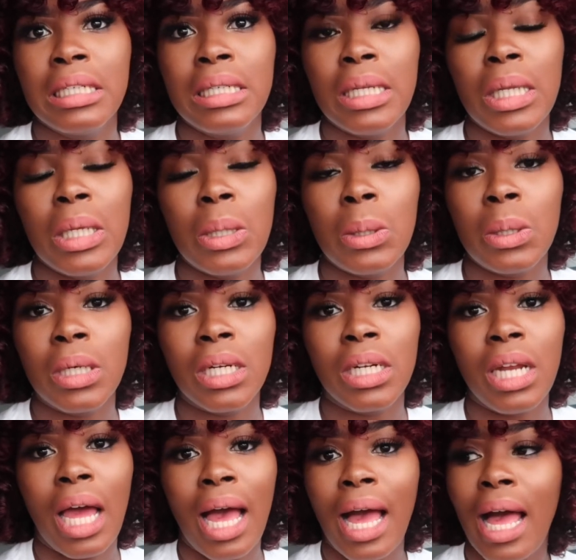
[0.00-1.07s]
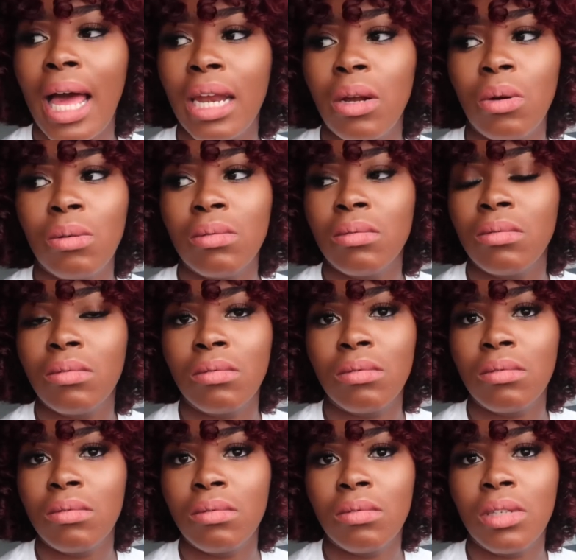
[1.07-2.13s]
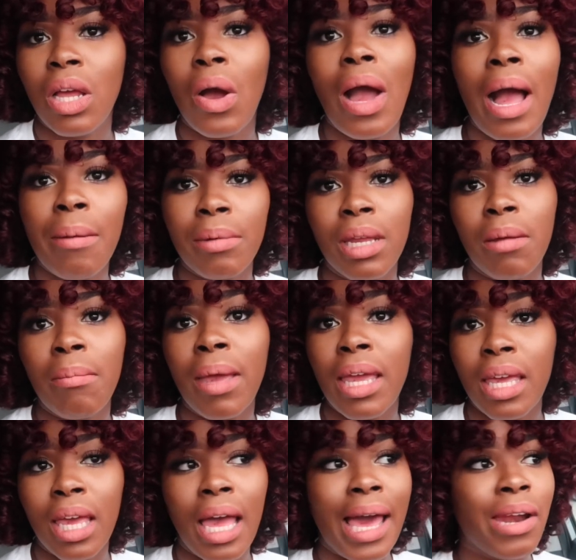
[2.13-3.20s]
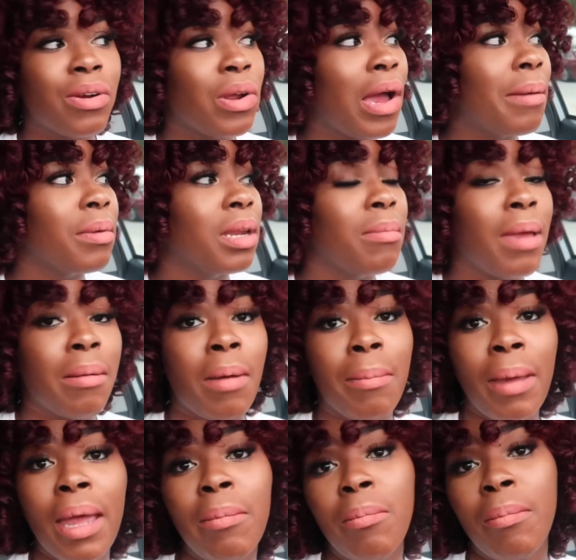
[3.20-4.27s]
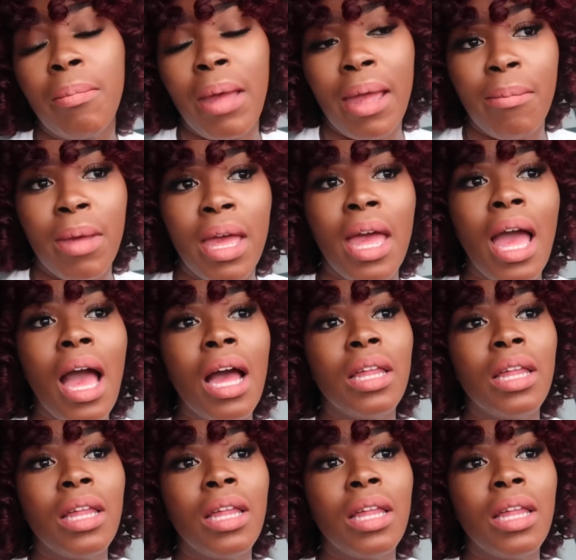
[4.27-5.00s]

Lord, I don't know how I'm gonna make it. I don't know how I'm gonna make my payment.